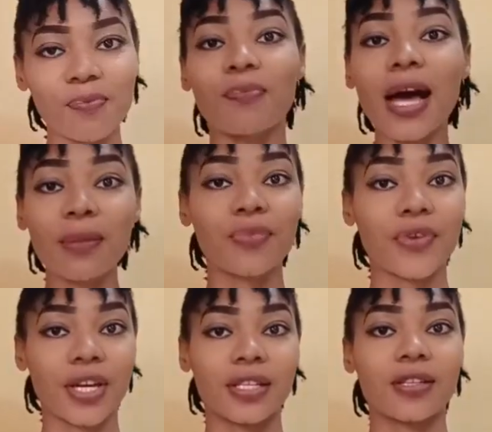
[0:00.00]
Bad
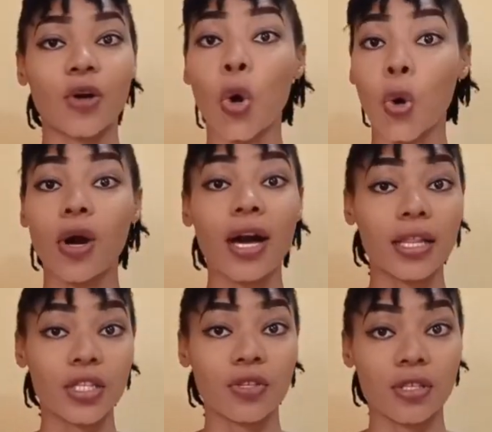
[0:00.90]
breath, or
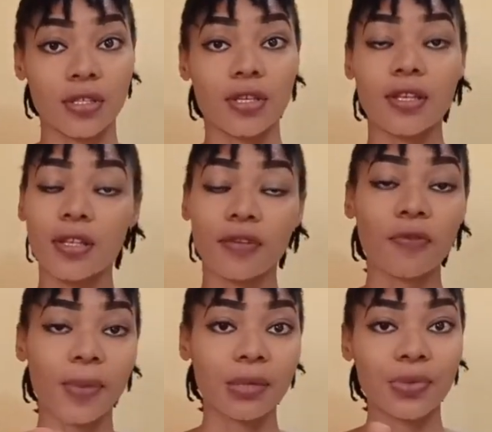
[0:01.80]
halitosis, another name for
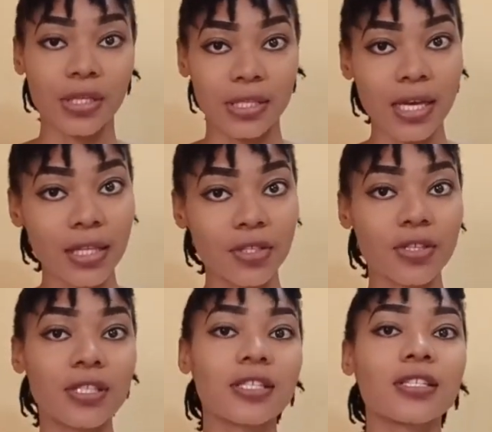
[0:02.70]
bad breath is
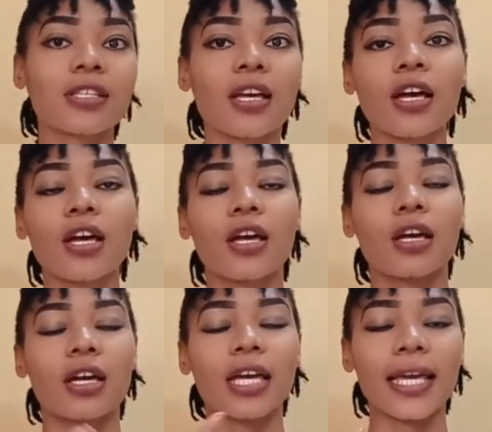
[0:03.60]
halitosis,
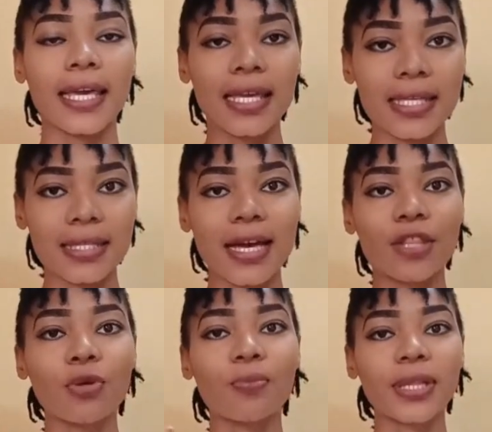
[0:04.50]
is an
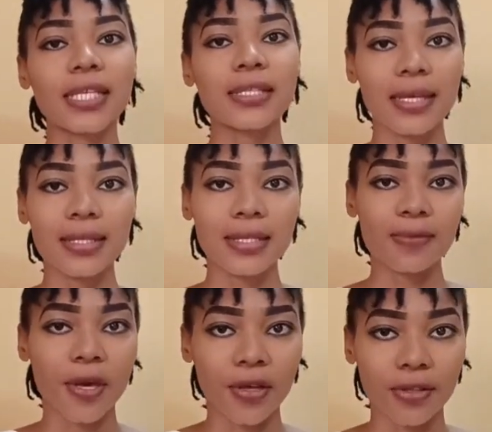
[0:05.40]
unpleasant
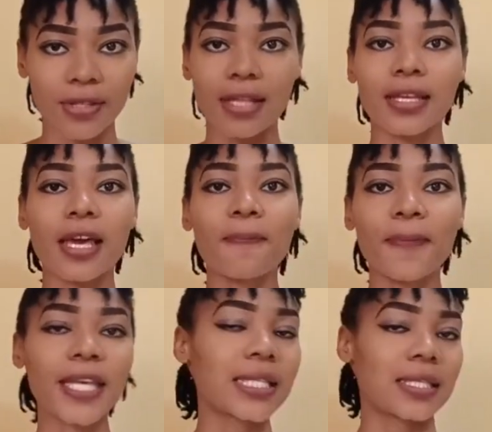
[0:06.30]
smell that
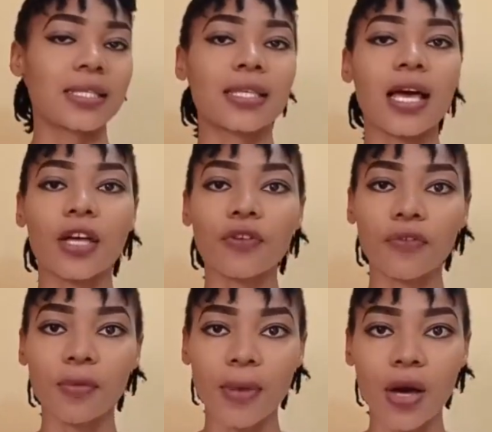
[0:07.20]
emits out of
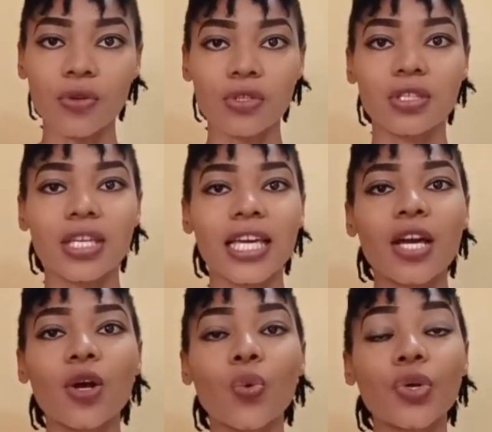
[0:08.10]
the mouth,
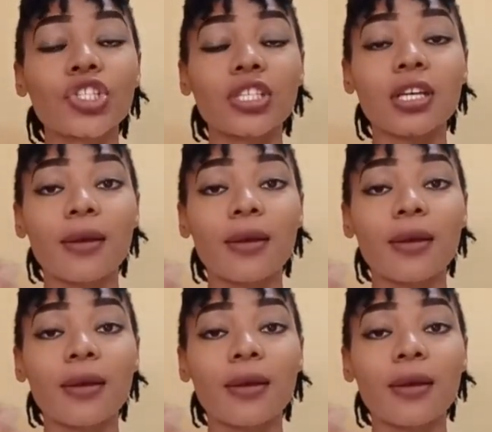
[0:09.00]
which